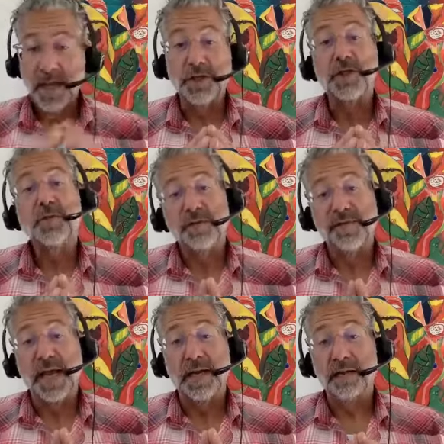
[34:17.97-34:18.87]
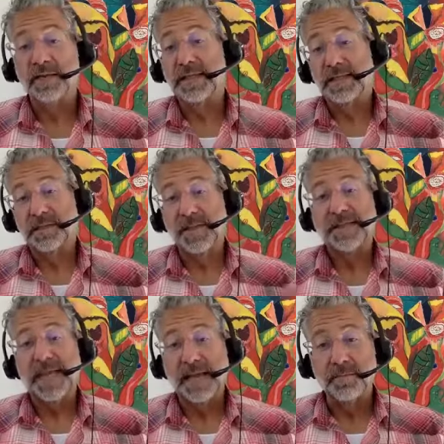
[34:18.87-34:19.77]
a huge fan of. This is my
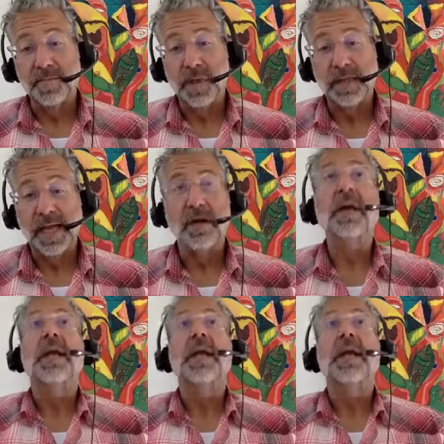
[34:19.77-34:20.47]
second book there.